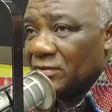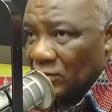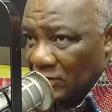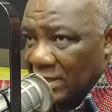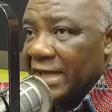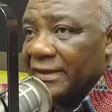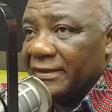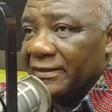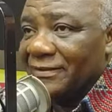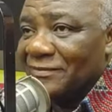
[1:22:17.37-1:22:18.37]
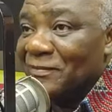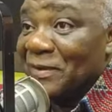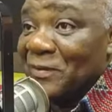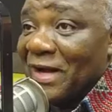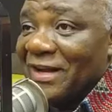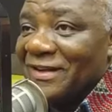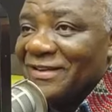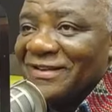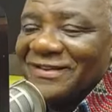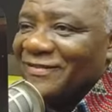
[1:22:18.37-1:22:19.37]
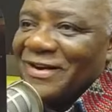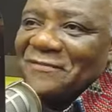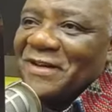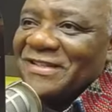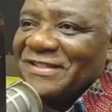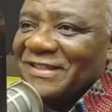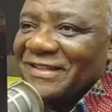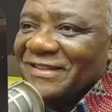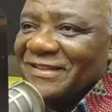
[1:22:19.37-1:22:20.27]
so kai meboa one fancy